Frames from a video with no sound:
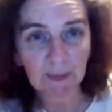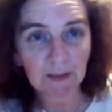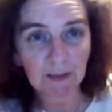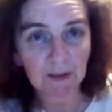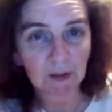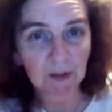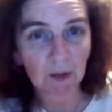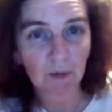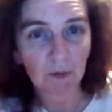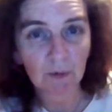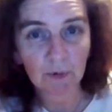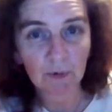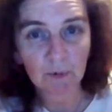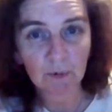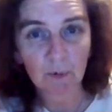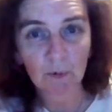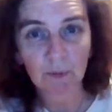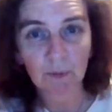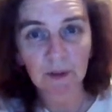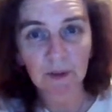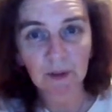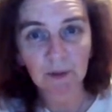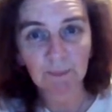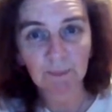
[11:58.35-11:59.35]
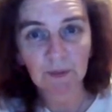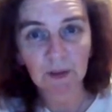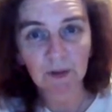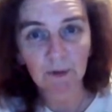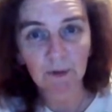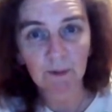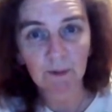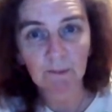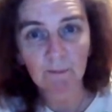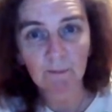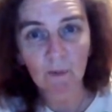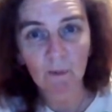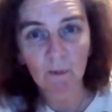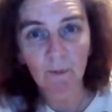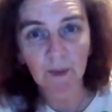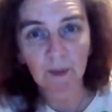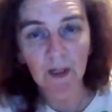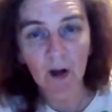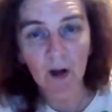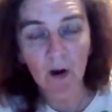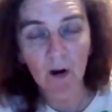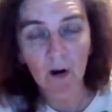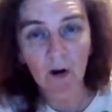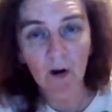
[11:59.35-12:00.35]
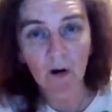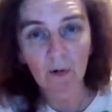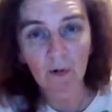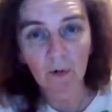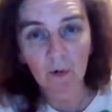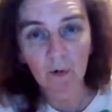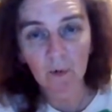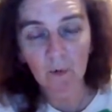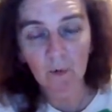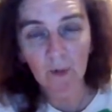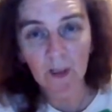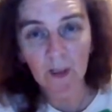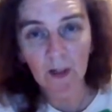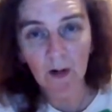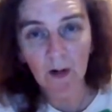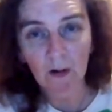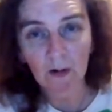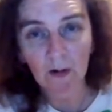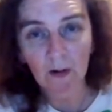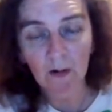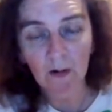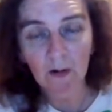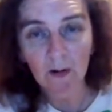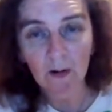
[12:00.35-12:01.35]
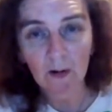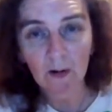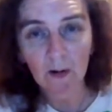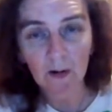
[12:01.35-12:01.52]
being told what we should be doing, what we are, who we are?